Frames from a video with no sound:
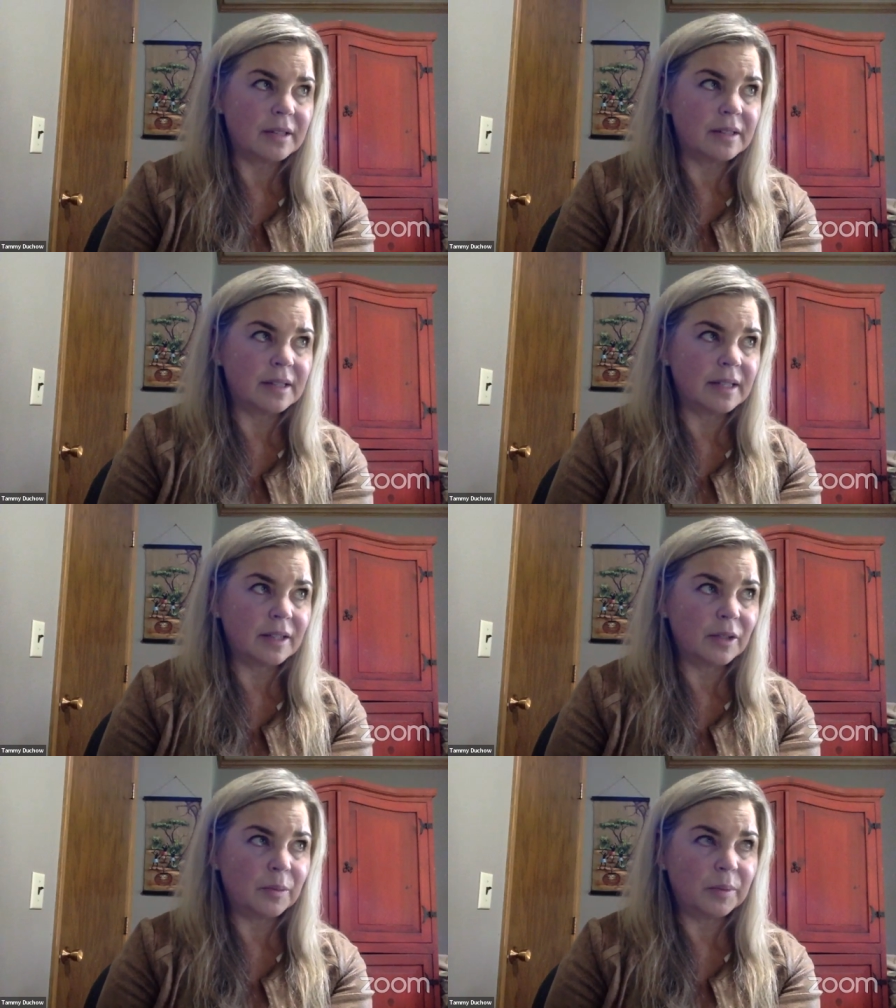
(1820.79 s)

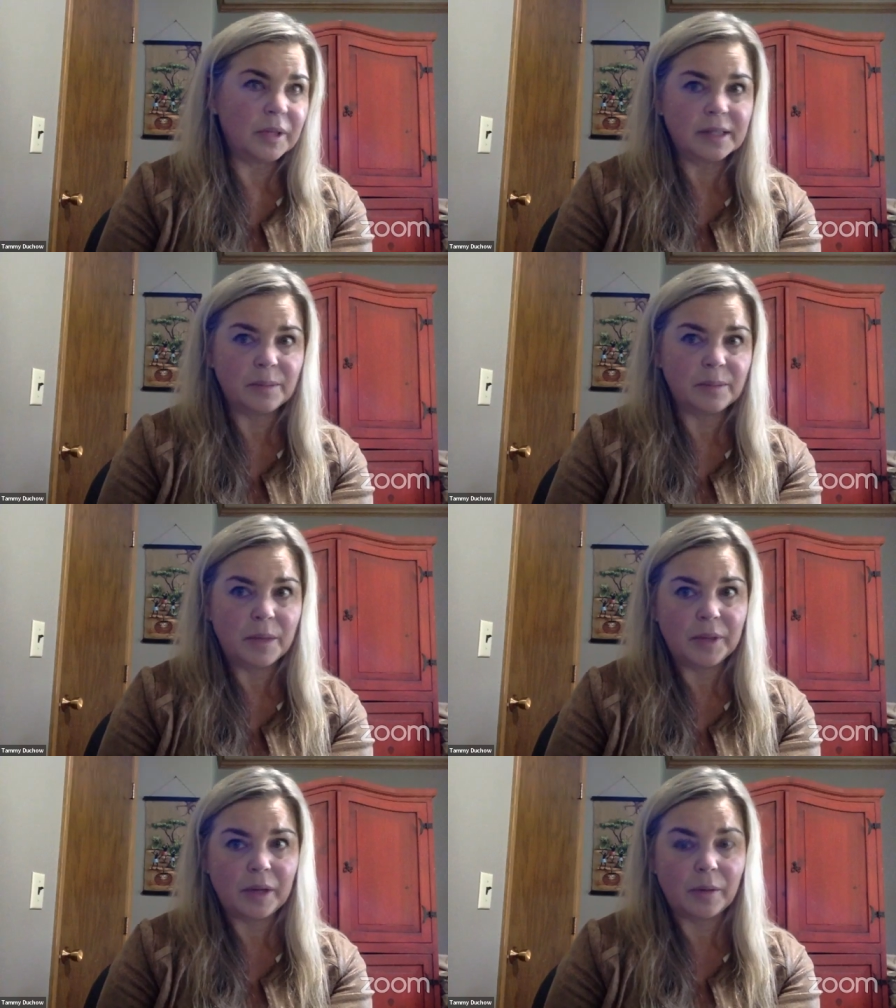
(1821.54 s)
600 plus
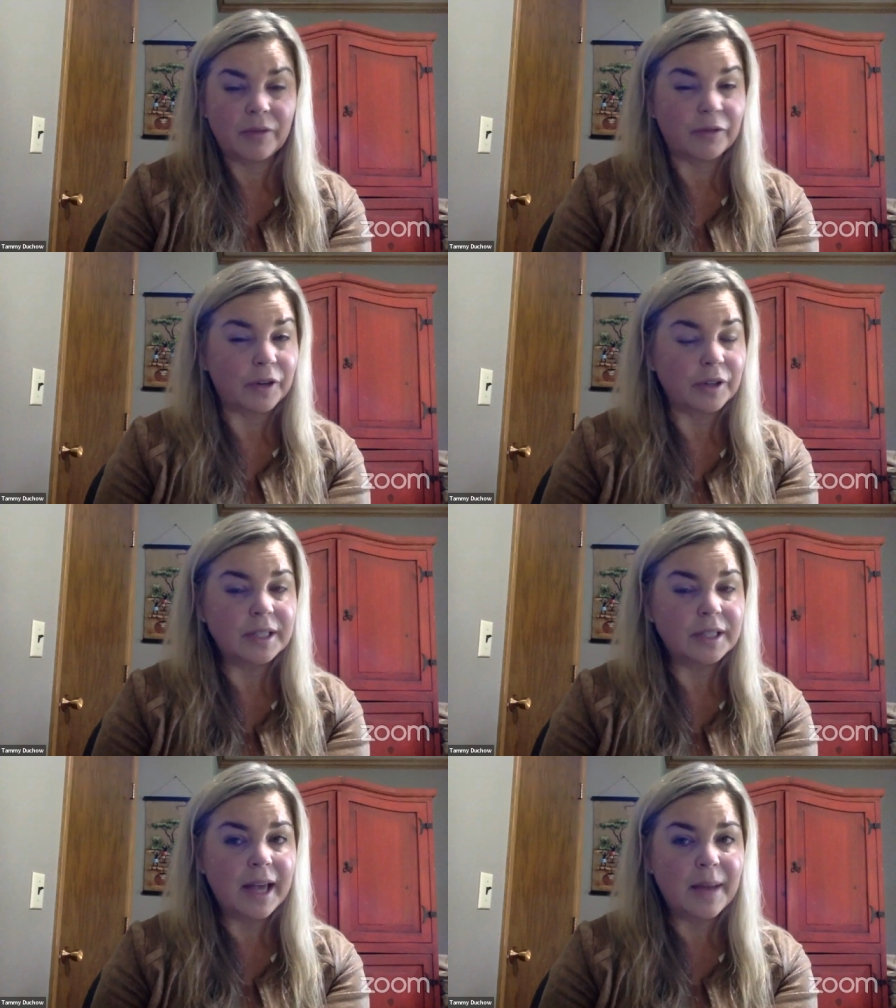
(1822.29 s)
people are referred to
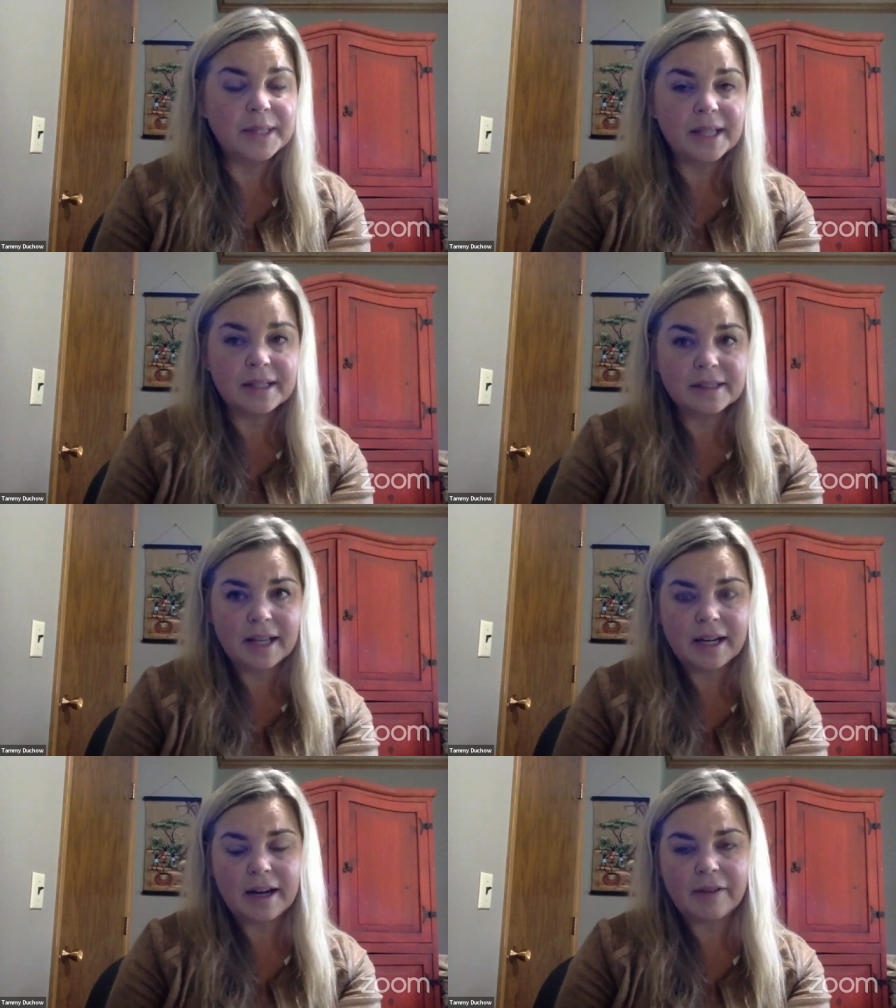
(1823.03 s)
the Amazon
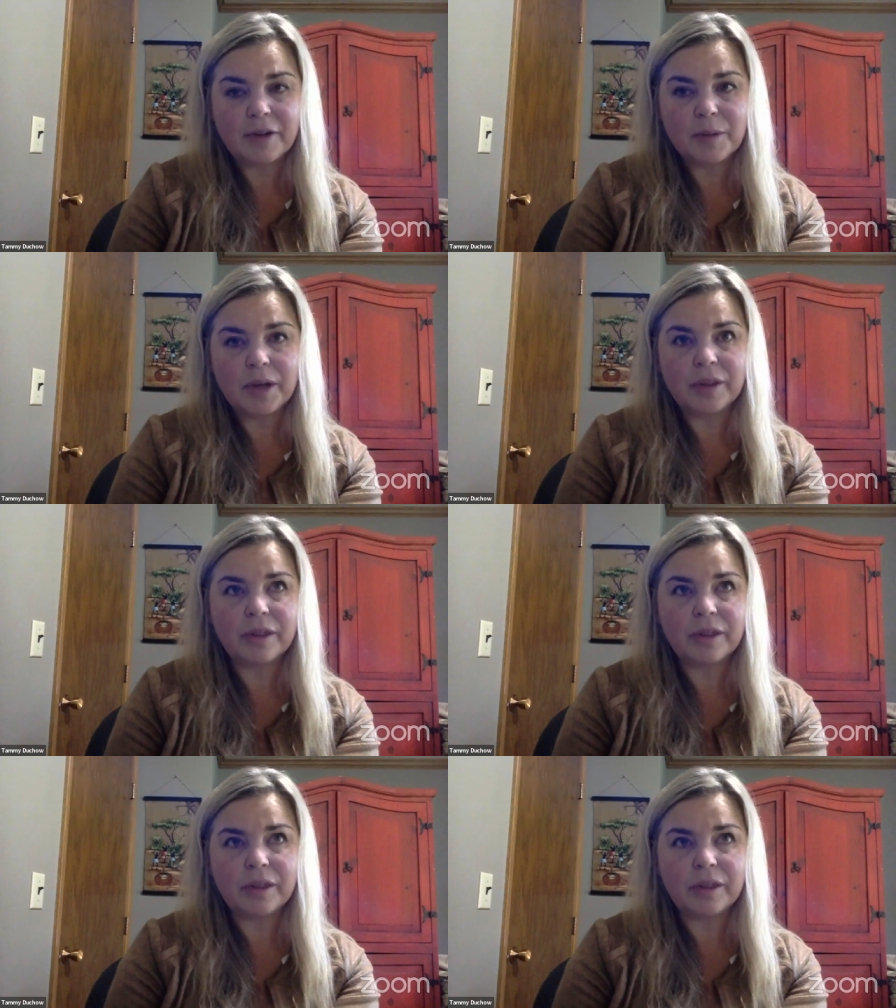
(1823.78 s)
site every month.